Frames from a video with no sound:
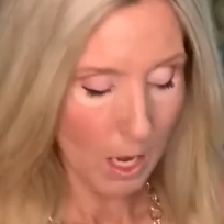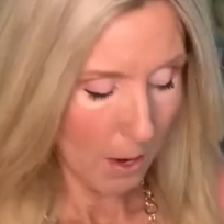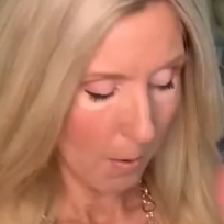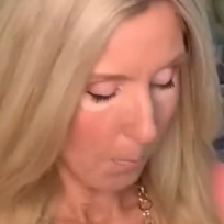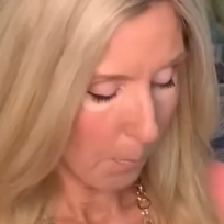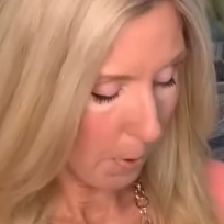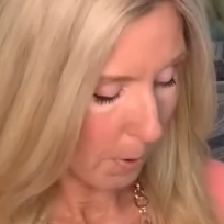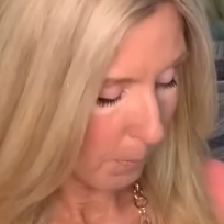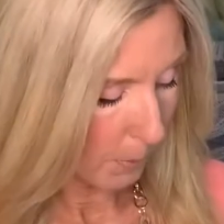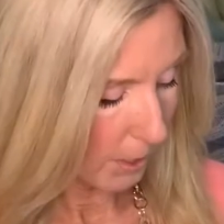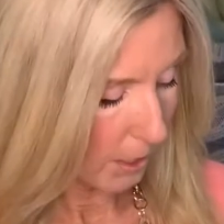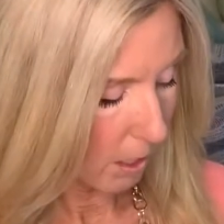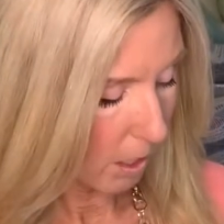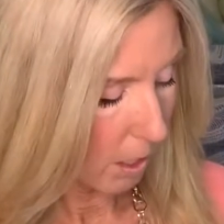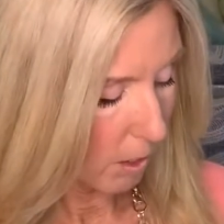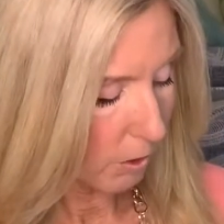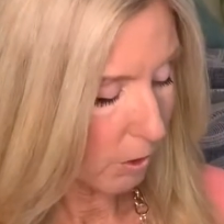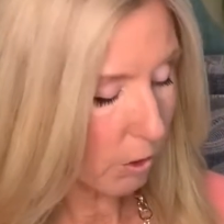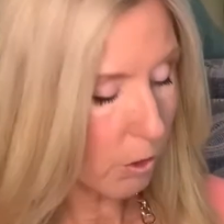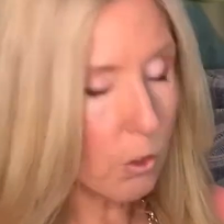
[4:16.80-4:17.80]
But
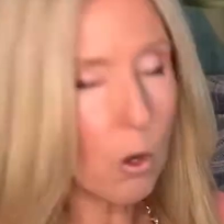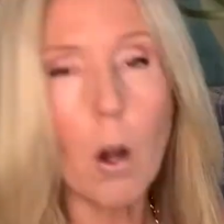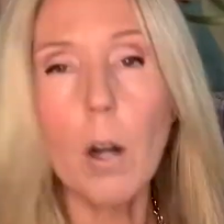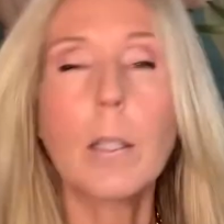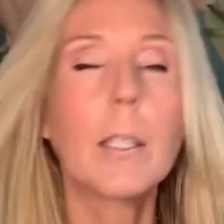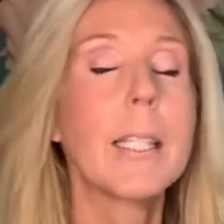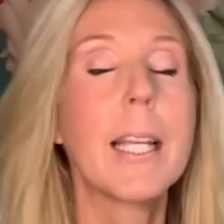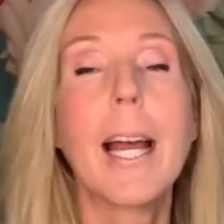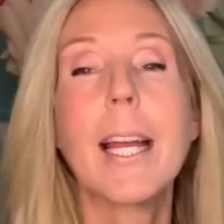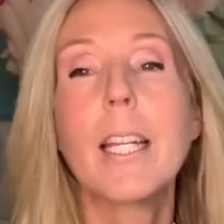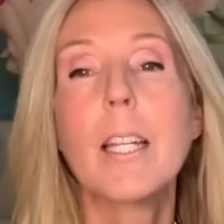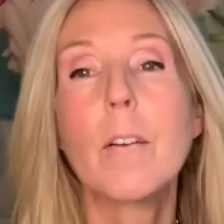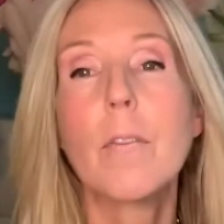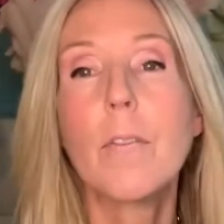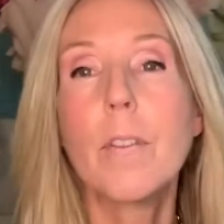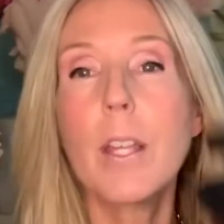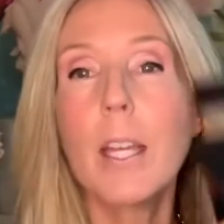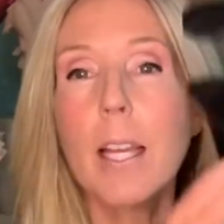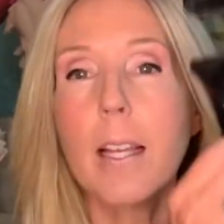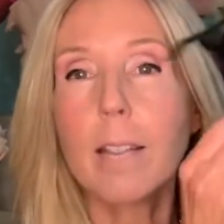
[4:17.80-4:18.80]
because there's hardly any
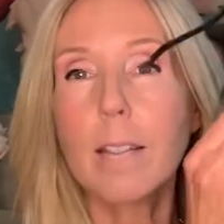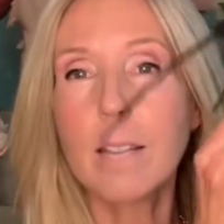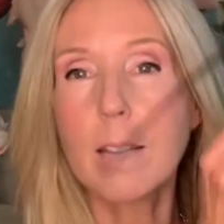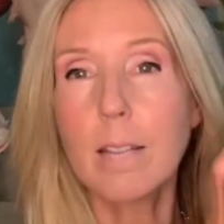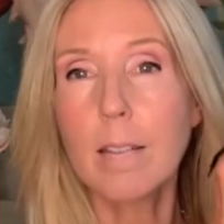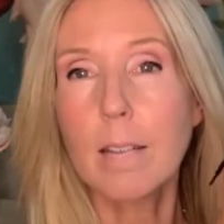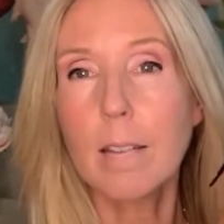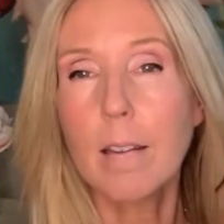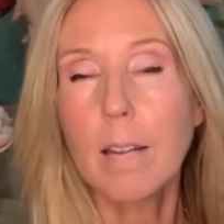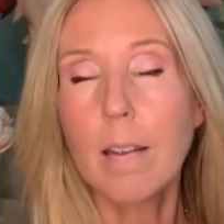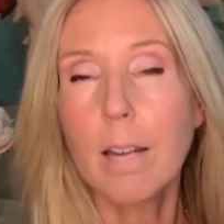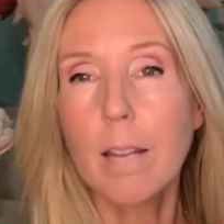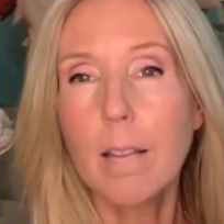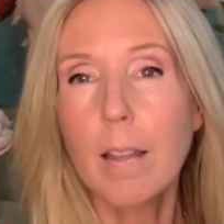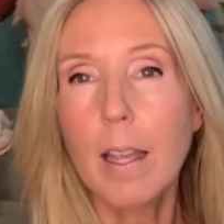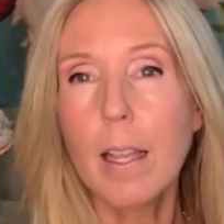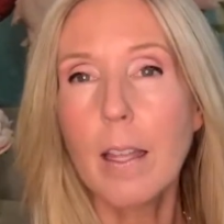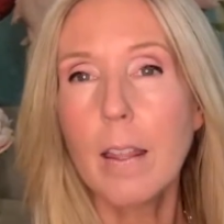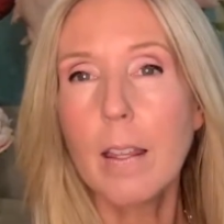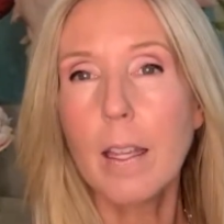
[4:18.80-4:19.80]
of this,
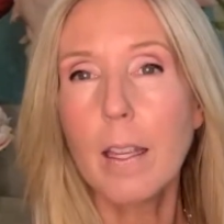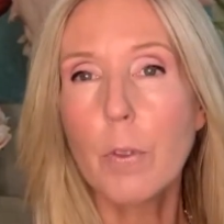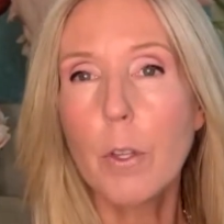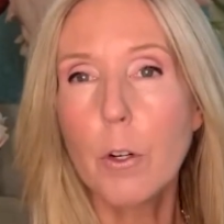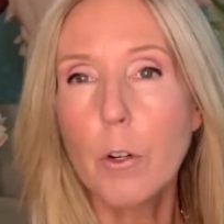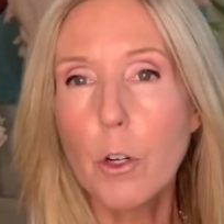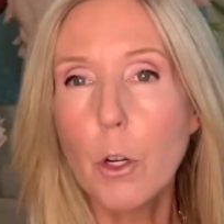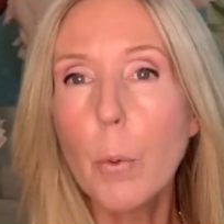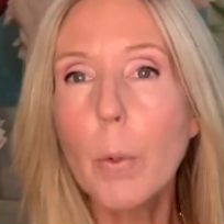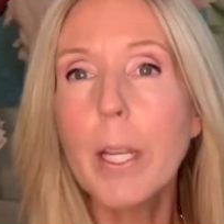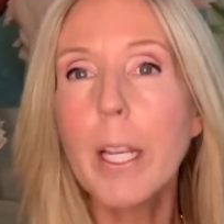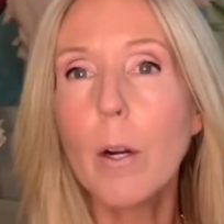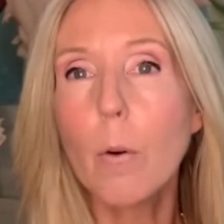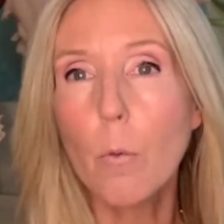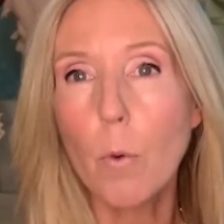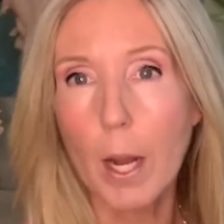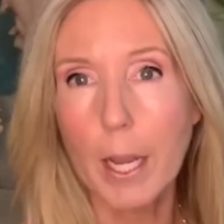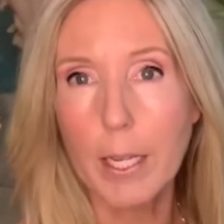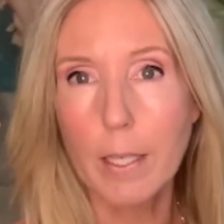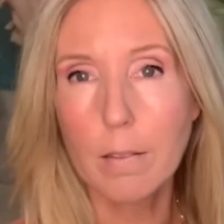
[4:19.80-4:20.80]
they think they're doing it
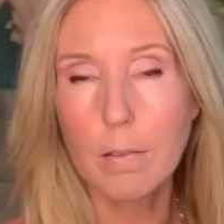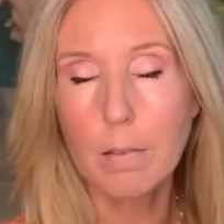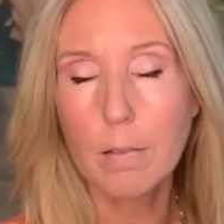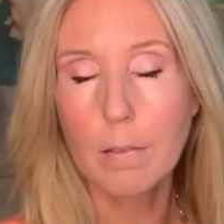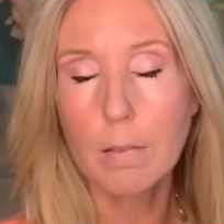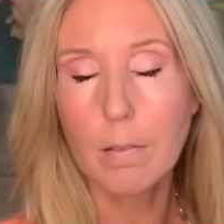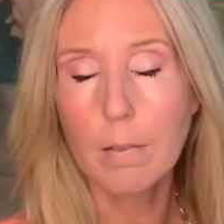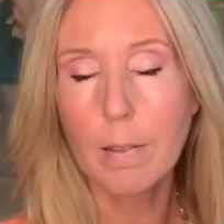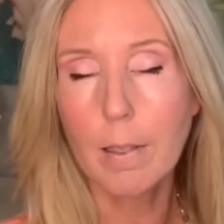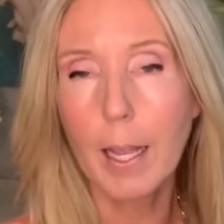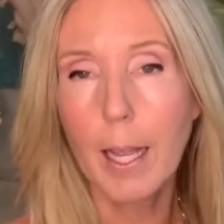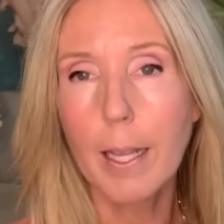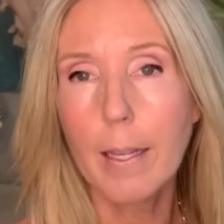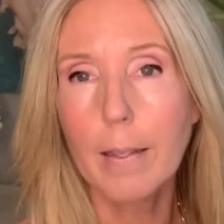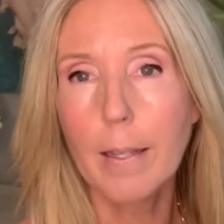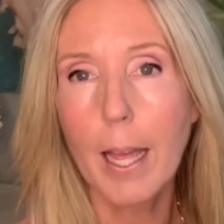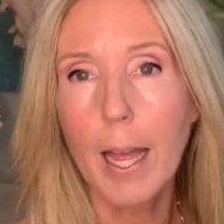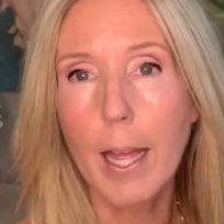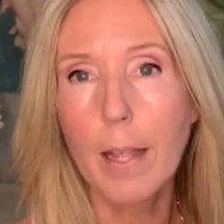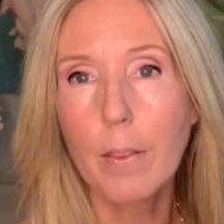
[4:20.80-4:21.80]
right and
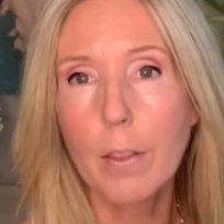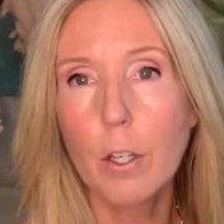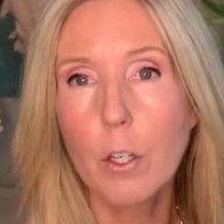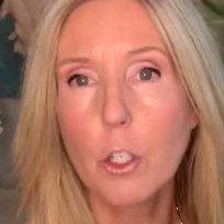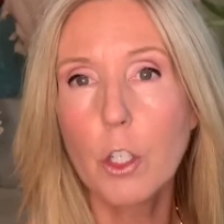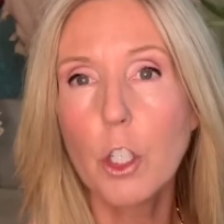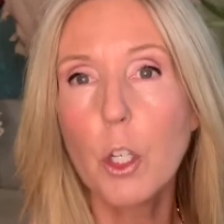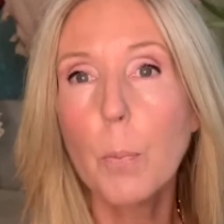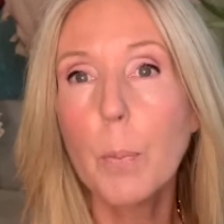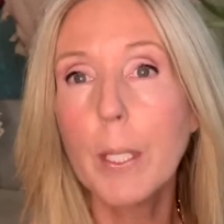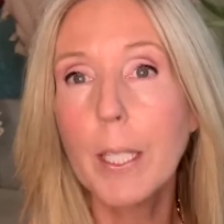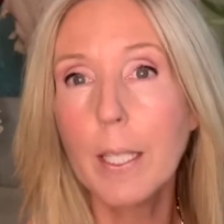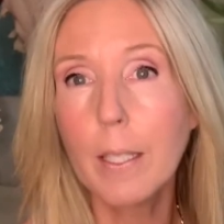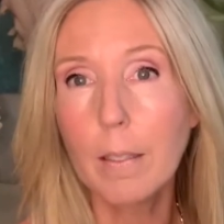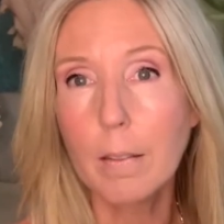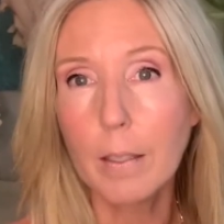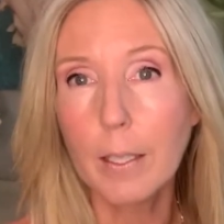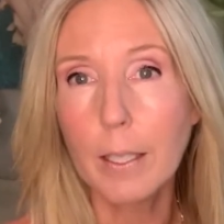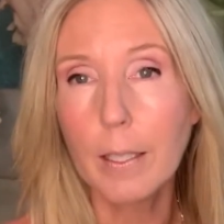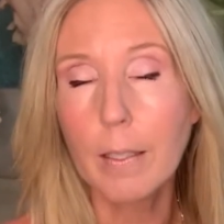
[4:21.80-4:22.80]
that there should be
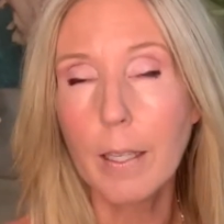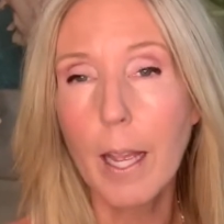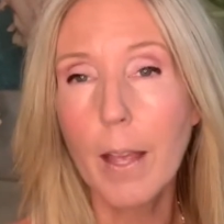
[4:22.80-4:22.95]
healing.